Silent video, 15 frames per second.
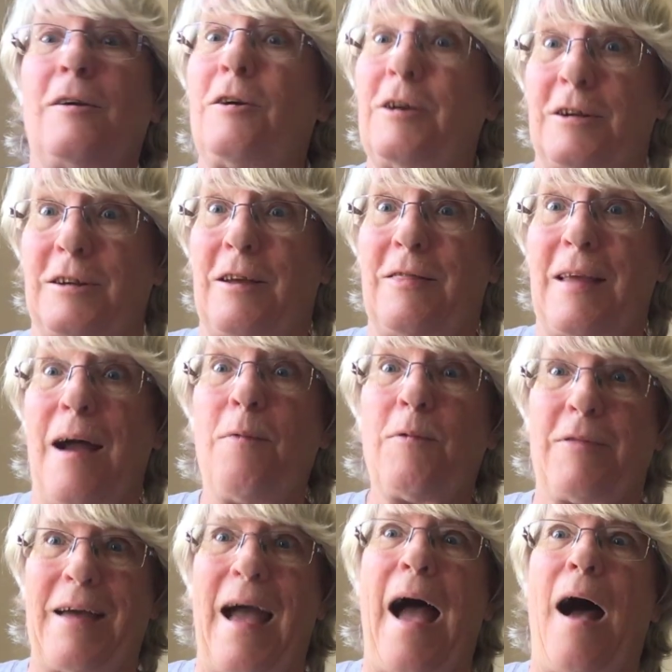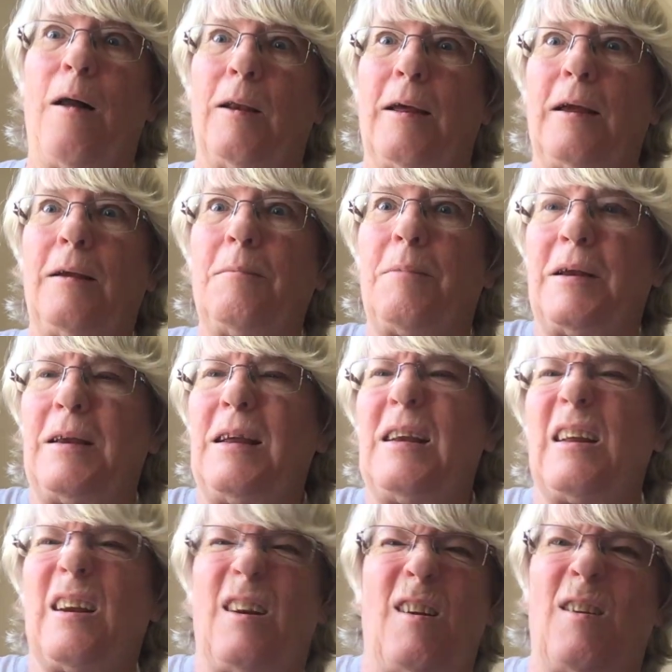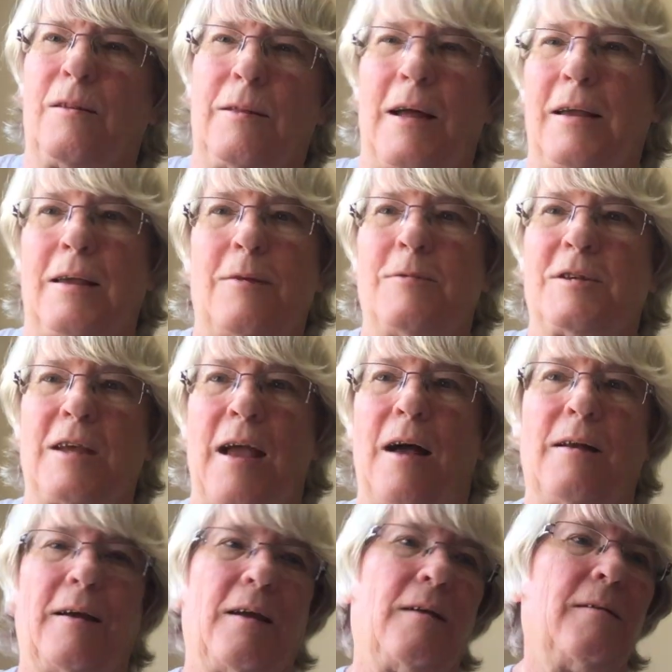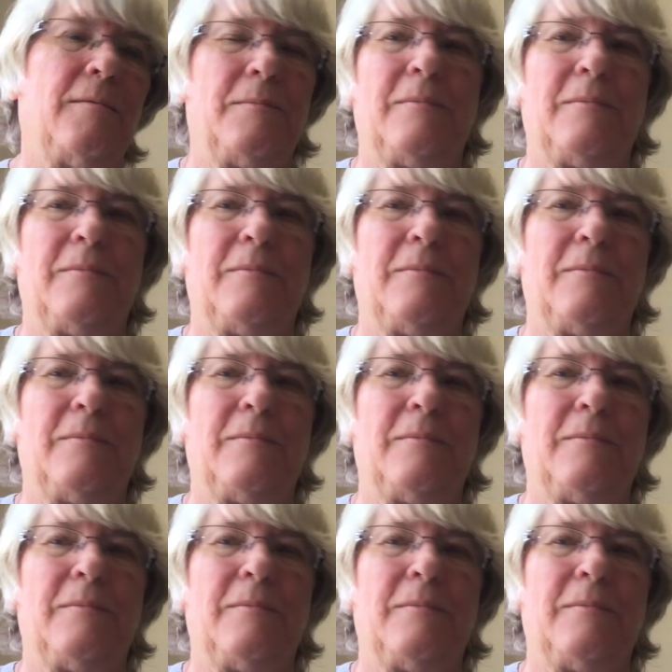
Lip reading: Could have done that with a howling, but he didn't look like he was howling.